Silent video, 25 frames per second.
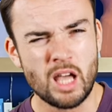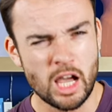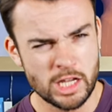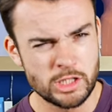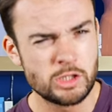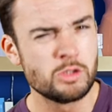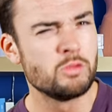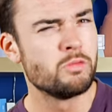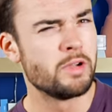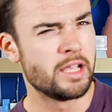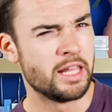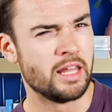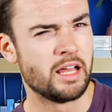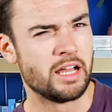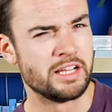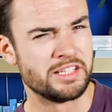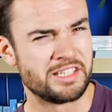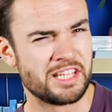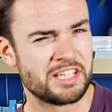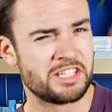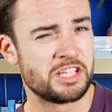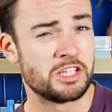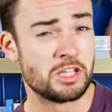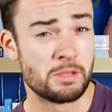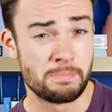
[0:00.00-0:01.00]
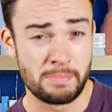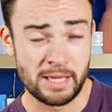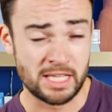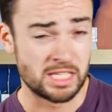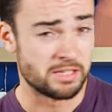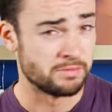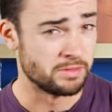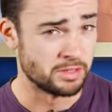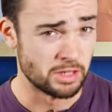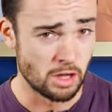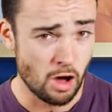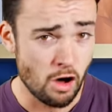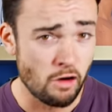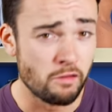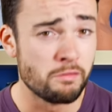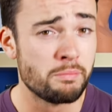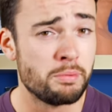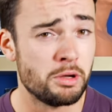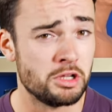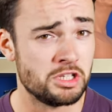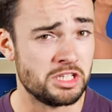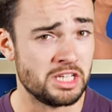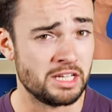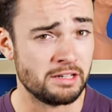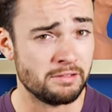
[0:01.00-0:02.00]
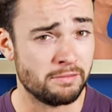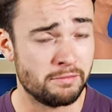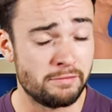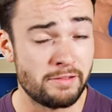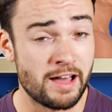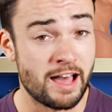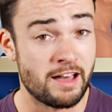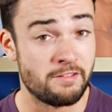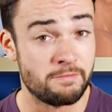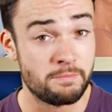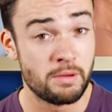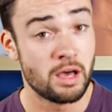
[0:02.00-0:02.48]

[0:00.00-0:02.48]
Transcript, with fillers: I do realize this is a bit of an off-putting faff,